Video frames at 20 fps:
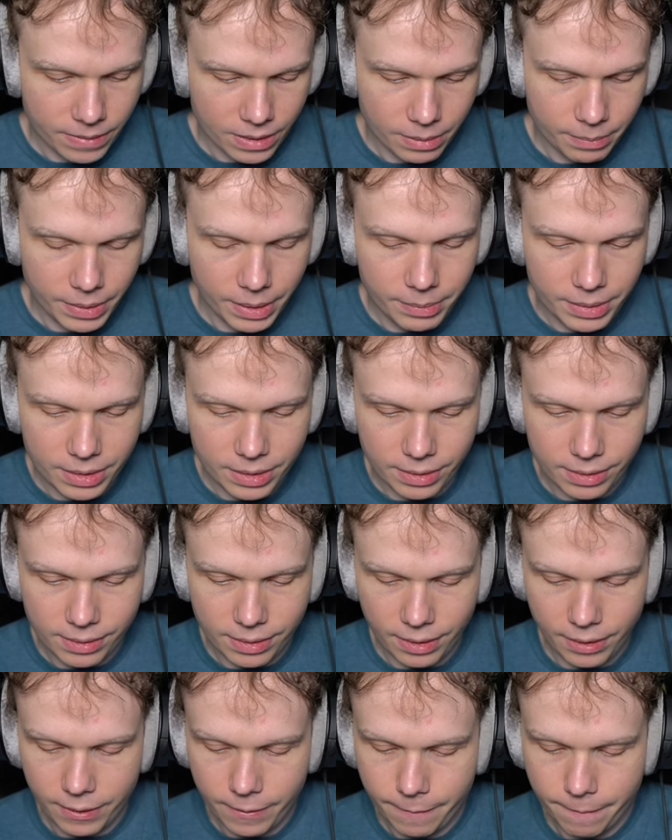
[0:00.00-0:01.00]
Maybe this
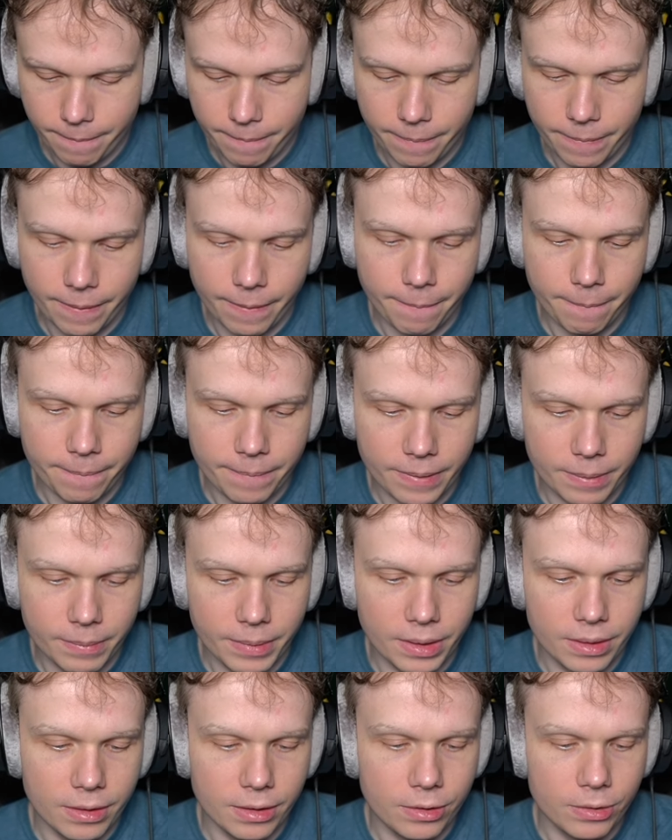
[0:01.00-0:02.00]
thing,
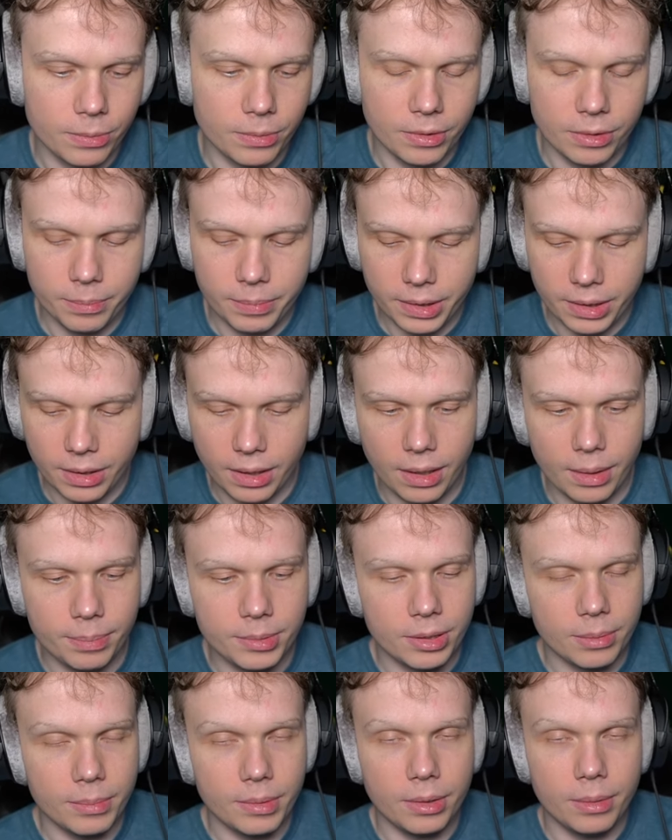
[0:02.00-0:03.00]
maybe this would be
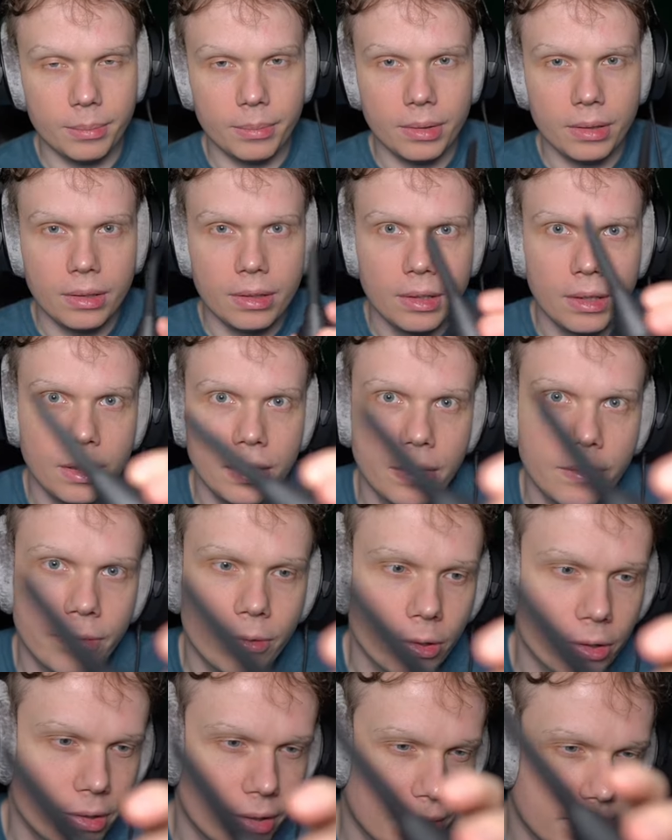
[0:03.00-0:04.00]
optimum
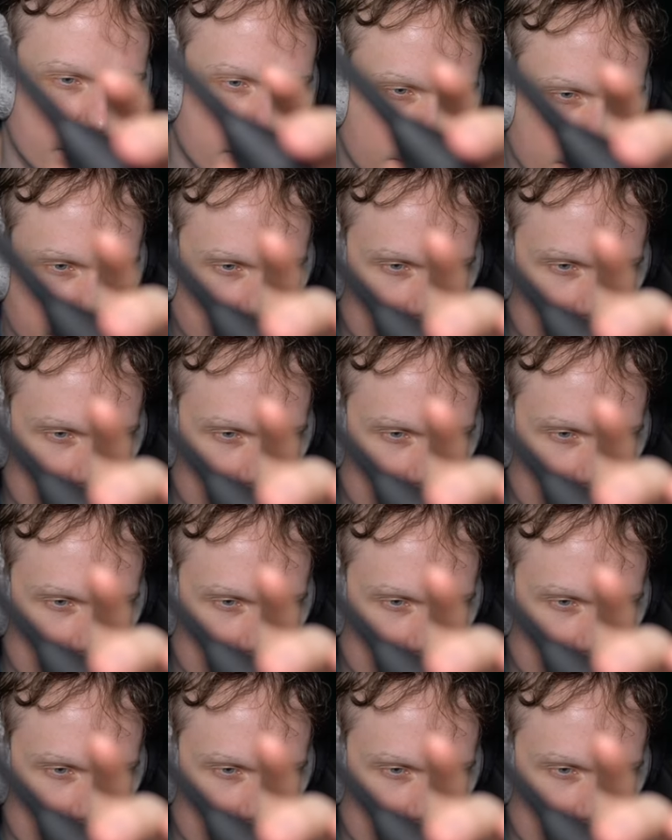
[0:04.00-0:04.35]
for dusting